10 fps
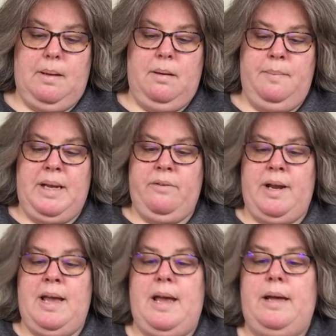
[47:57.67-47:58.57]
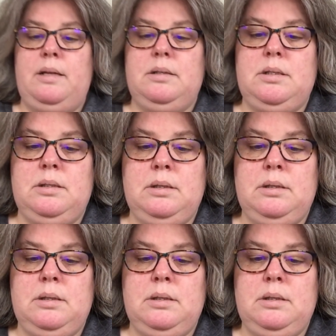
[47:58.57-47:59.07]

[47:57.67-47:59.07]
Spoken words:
I made her a hat.